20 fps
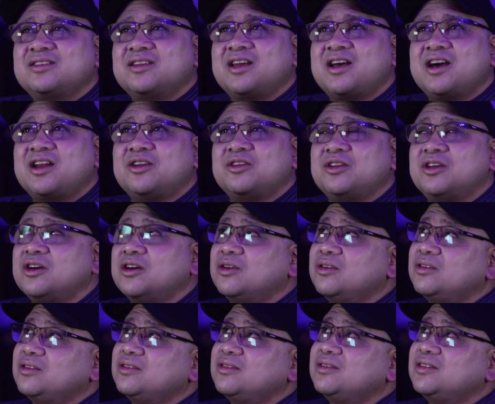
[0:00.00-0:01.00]
I don't know.
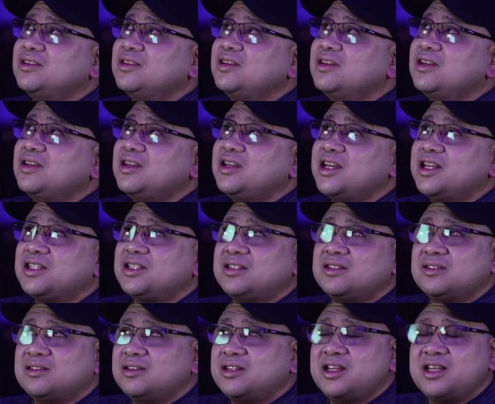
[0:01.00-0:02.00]

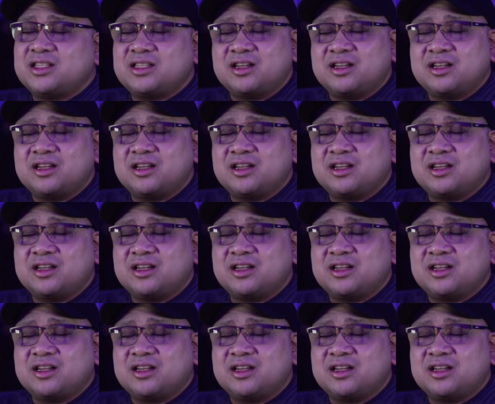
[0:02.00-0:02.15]
It's he's